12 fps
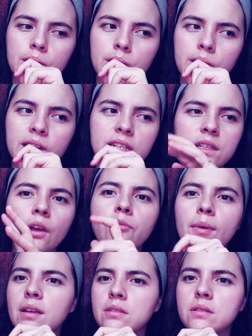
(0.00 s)
I guess
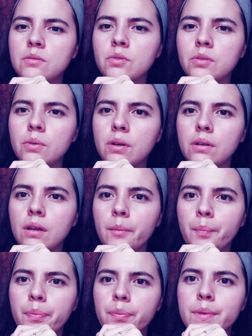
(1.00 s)
self-mastery would be the word, yeah.
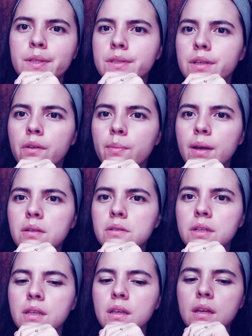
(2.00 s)
Just
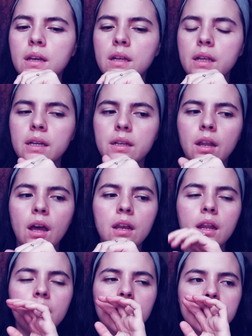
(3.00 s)
self-mastery. Like not
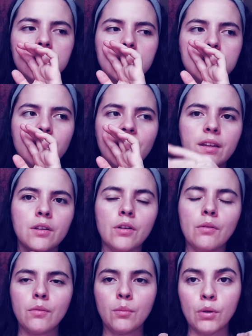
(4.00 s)
in the sense of like, you know,
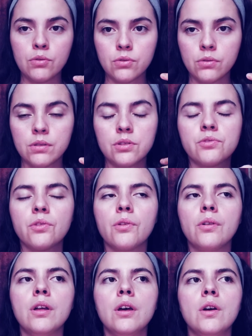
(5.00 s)
emotional
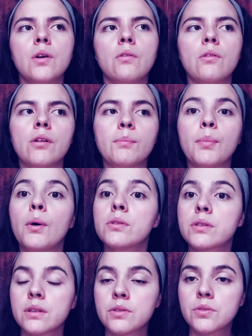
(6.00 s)
control or impulse
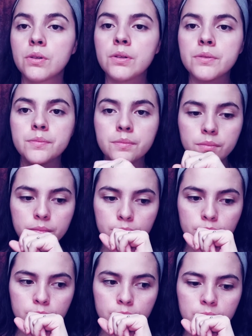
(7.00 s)
control.
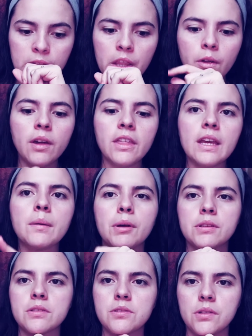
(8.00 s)
Though I think
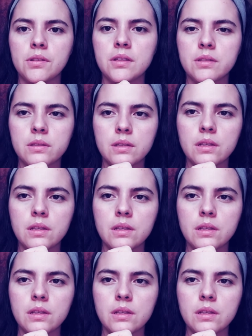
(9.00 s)
impulse control does